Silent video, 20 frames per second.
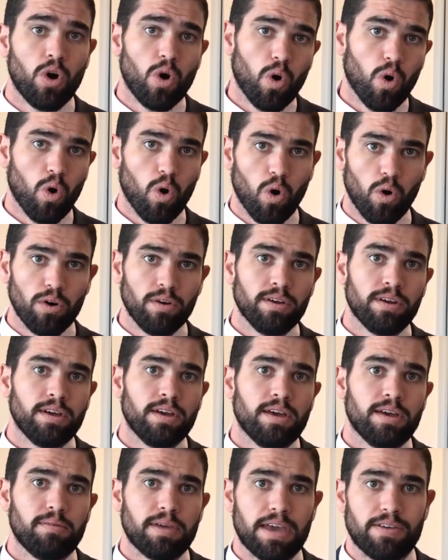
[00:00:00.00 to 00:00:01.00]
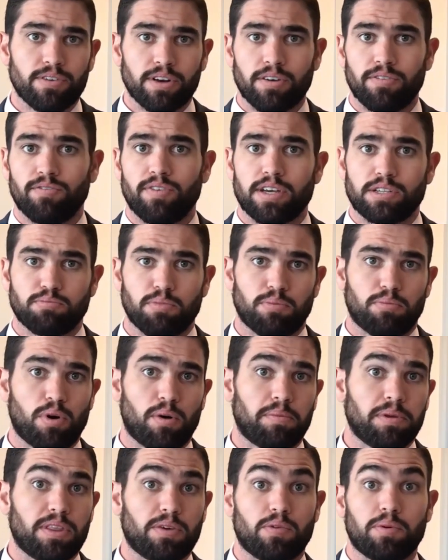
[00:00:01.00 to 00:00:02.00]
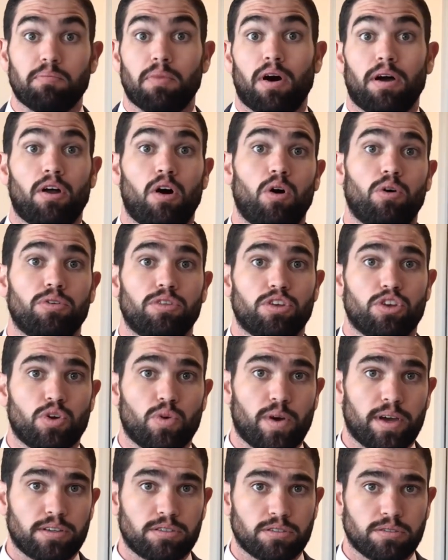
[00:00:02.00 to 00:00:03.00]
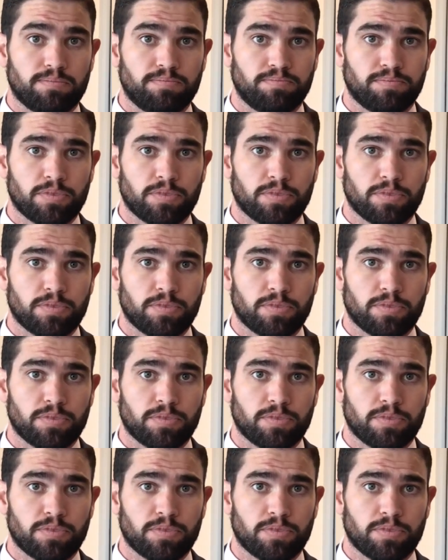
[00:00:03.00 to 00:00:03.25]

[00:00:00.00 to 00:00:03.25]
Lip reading: or even an investment property that we might hold in the US.